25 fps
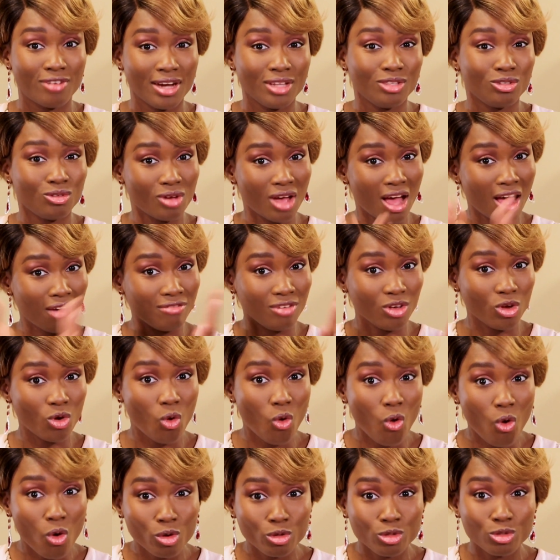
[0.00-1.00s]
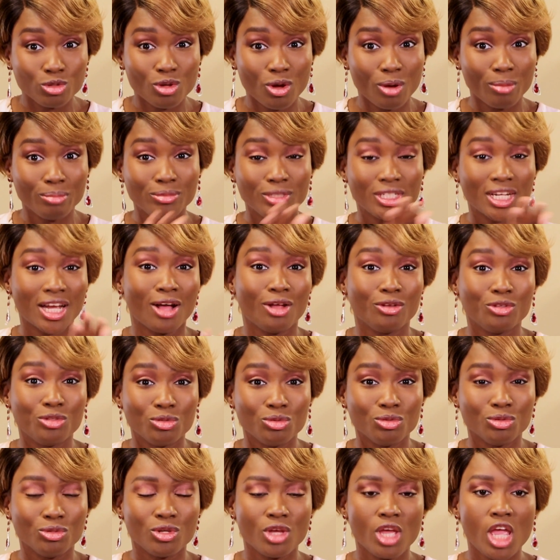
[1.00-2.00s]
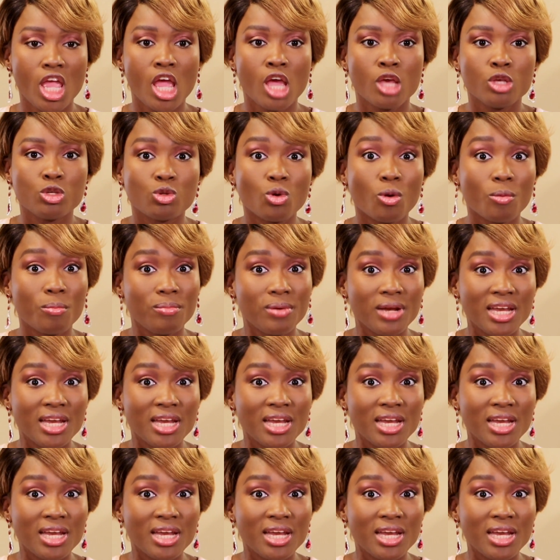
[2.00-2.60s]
right? To have a wholesome childhood. So